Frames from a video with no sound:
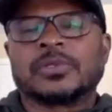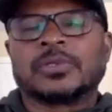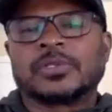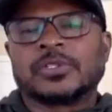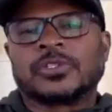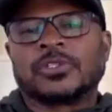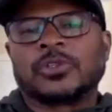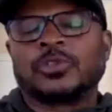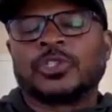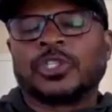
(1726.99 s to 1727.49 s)

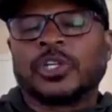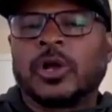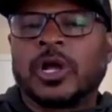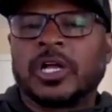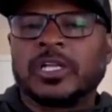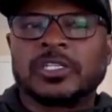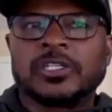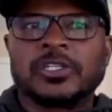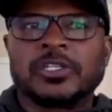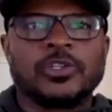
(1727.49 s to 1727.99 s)
So
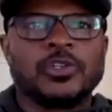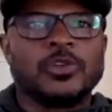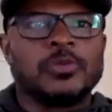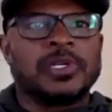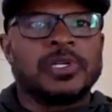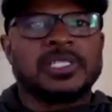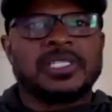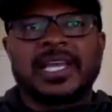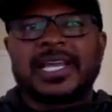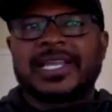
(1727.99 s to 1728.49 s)
John, you
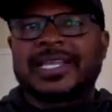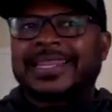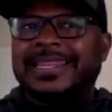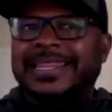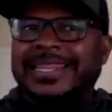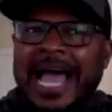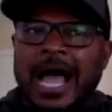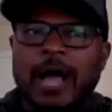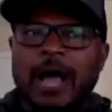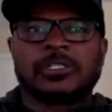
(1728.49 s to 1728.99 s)
must get
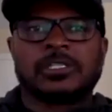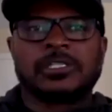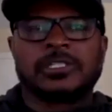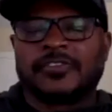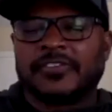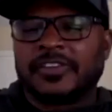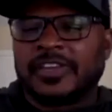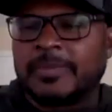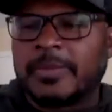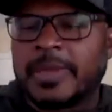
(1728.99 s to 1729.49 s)
thousands of
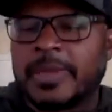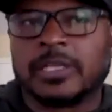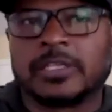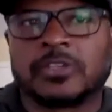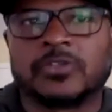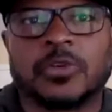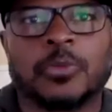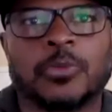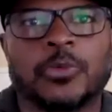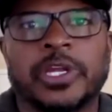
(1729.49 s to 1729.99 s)
emails
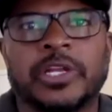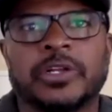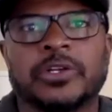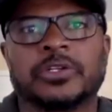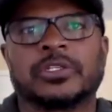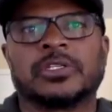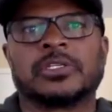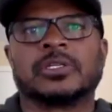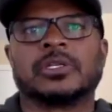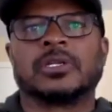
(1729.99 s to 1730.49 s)
from
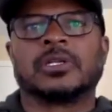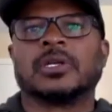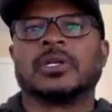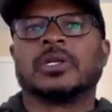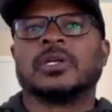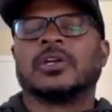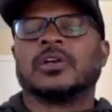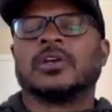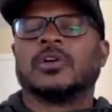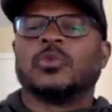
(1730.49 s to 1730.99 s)
readers.
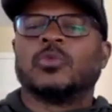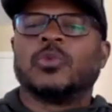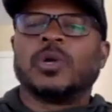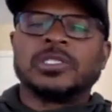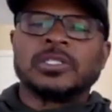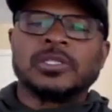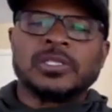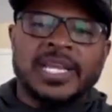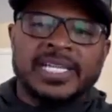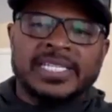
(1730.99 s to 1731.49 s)
What
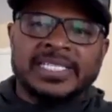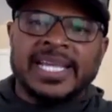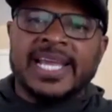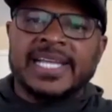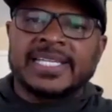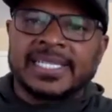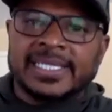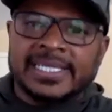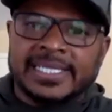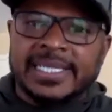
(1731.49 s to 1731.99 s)
do they tend
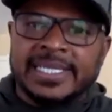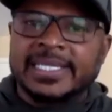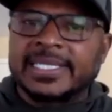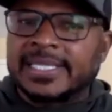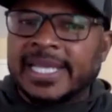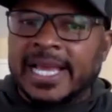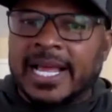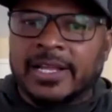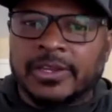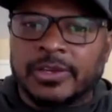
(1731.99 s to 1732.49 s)
to
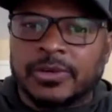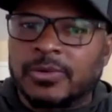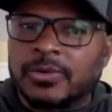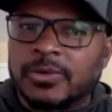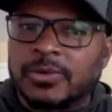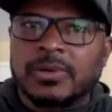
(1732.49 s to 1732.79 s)
tell you?